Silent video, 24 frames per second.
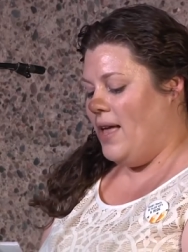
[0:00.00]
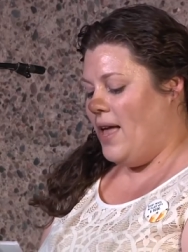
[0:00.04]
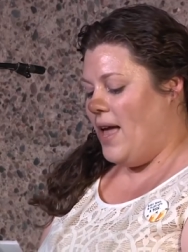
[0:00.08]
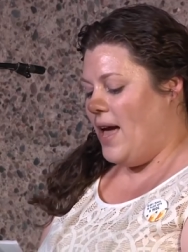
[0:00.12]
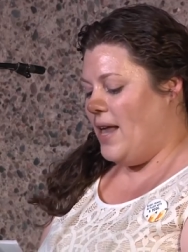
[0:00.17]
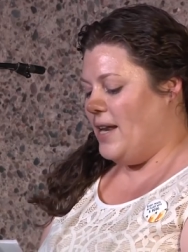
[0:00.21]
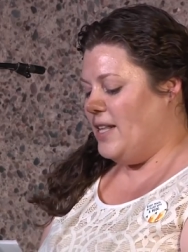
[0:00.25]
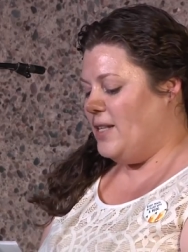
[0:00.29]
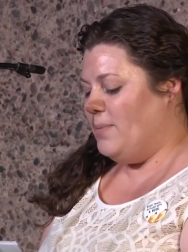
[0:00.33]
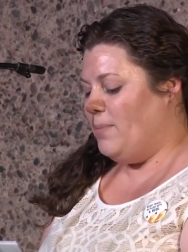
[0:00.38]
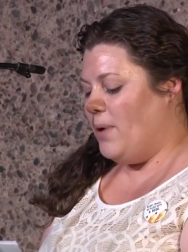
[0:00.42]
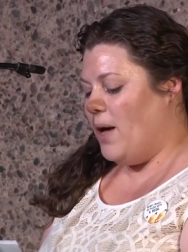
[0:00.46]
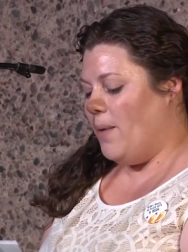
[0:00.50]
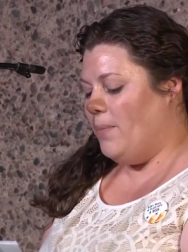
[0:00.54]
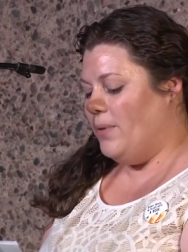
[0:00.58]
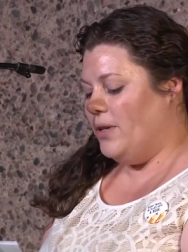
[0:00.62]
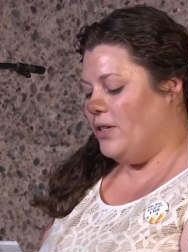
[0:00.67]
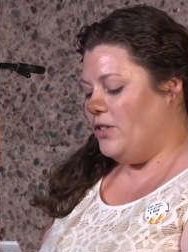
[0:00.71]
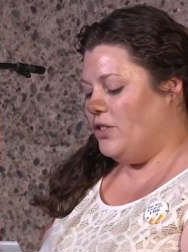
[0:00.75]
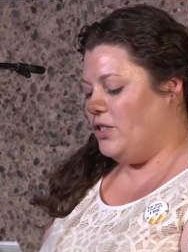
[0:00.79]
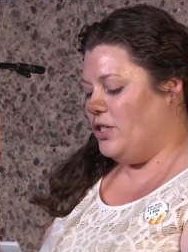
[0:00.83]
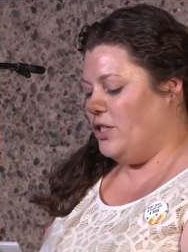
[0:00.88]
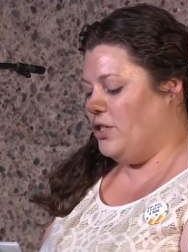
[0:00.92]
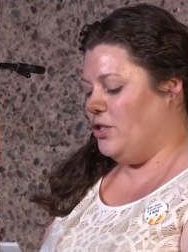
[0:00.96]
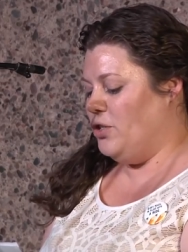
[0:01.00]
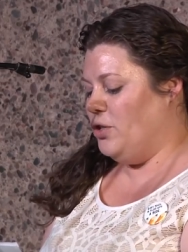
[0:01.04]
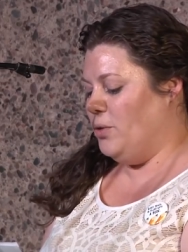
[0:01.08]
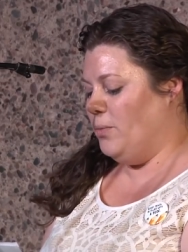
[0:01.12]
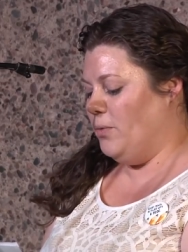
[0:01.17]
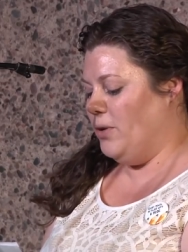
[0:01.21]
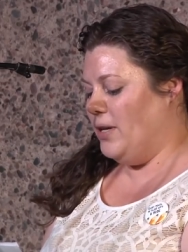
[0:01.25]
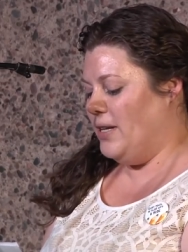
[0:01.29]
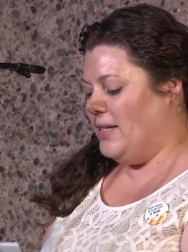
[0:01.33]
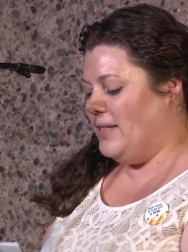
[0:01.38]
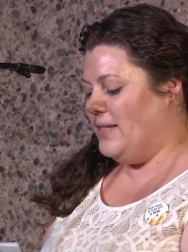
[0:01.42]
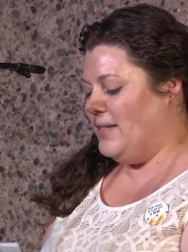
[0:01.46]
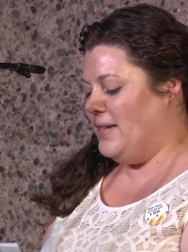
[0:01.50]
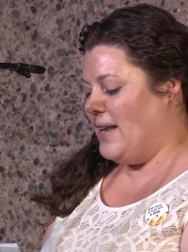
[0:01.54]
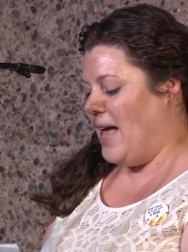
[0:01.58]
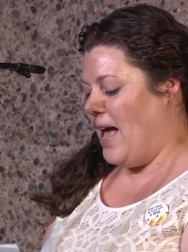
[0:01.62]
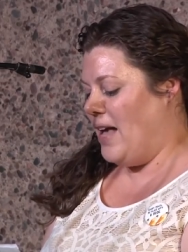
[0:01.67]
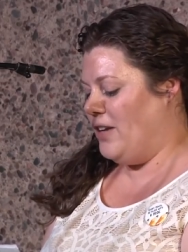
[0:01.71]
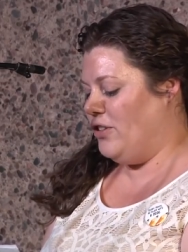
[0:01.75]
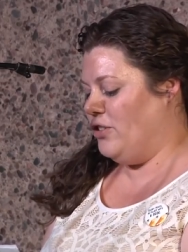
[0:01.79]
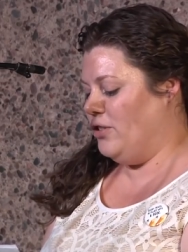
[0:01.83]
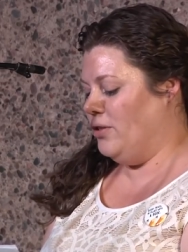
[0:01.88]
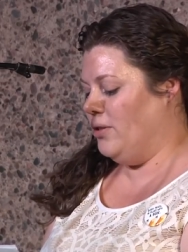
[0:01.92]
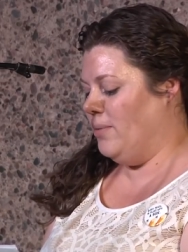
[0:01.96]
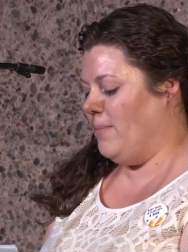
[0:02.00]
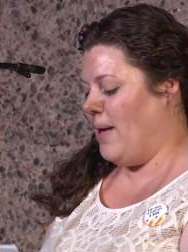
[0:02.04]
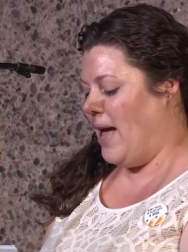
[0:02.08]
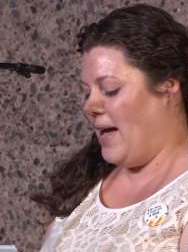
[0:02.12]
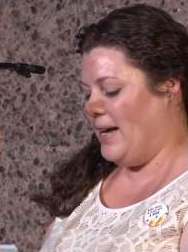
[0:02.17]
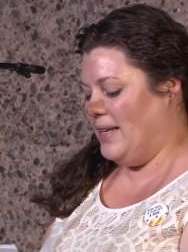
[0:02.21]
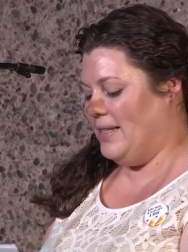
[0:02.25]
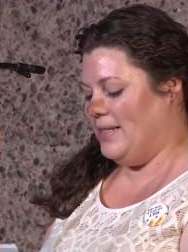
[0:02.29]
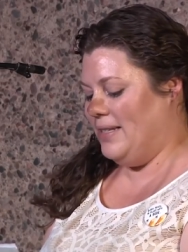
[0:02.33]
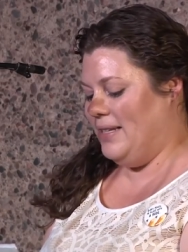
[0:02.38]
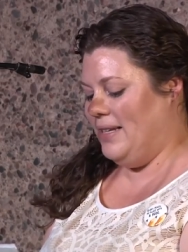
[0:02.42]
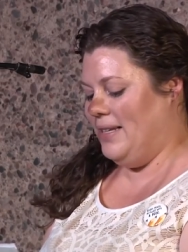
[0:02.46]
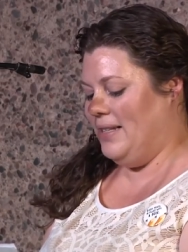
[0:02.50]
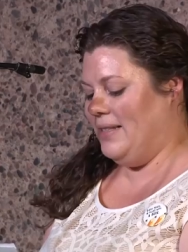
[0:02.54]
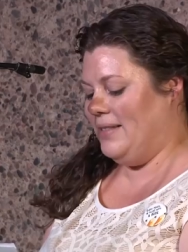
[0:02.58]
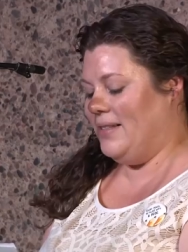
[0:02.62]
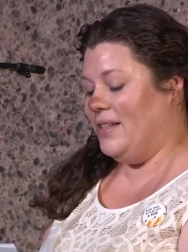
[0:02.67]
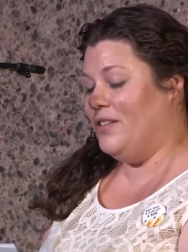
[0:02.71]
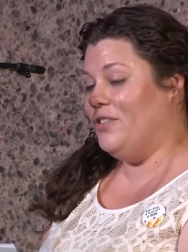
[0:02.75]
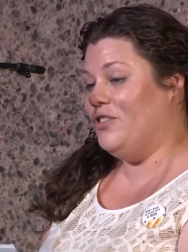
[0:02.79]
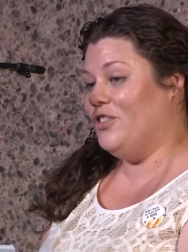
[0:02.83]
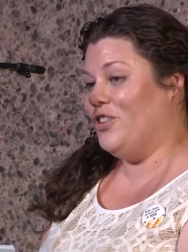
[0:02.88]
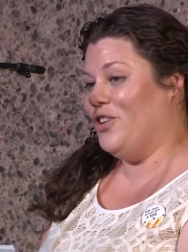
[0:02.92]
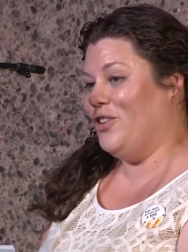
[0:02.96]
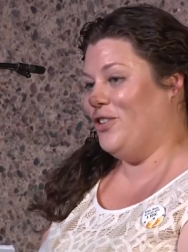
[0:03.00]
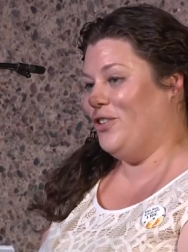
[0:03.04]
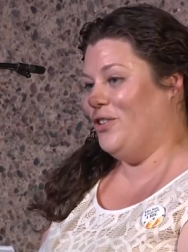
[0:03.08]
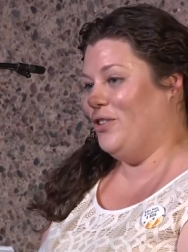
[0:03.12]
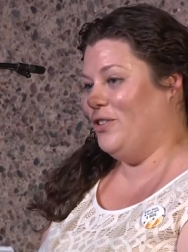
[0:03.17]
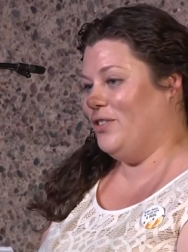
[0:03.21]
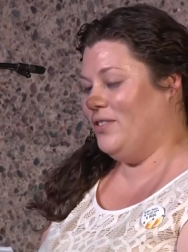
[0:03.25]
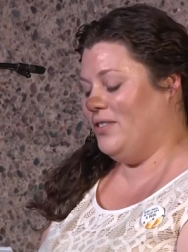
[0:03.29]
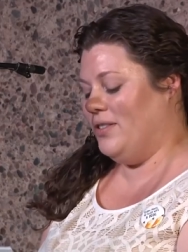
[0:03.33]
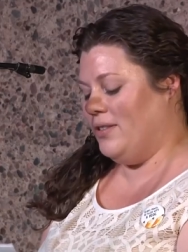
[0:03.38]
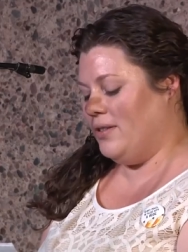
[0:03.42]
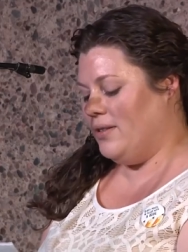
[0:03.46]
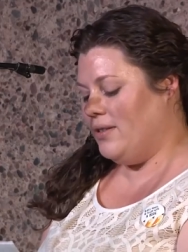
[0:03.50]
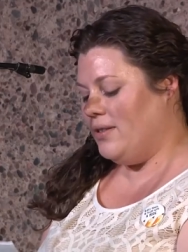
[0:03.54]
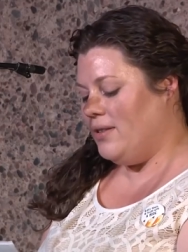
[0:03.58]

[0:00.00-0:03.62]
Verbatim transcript: and is published in numerous national magazines and journals,